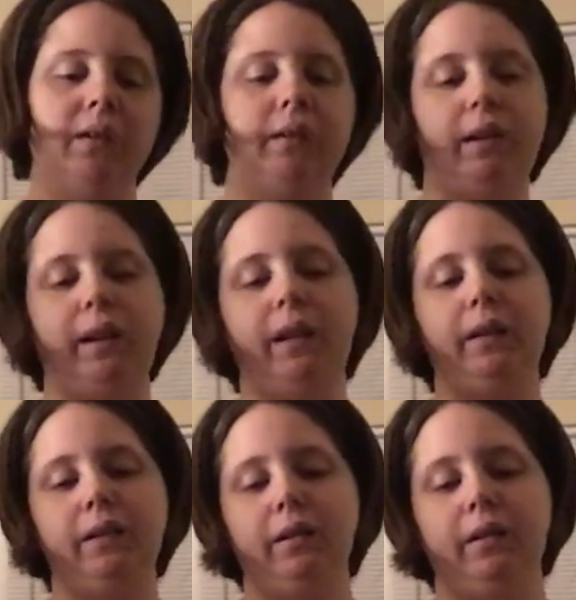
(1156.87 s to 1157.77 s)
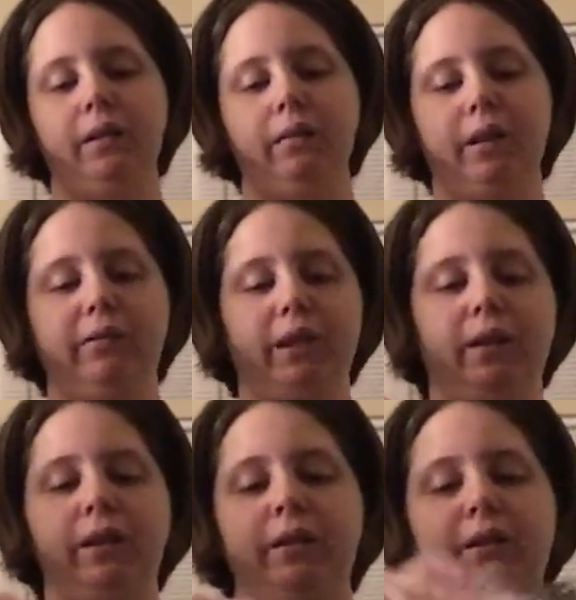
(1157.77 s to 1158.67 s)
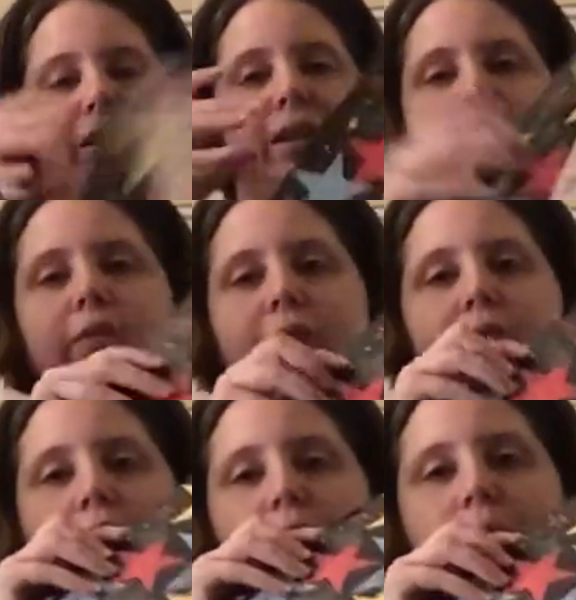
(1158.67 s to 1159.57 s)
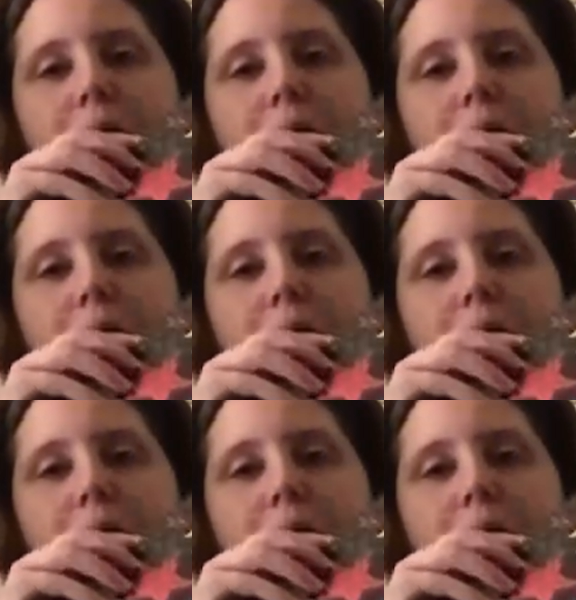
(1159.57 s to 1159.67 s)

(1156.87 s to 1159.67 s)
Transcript: Then we have Darian's sticker reward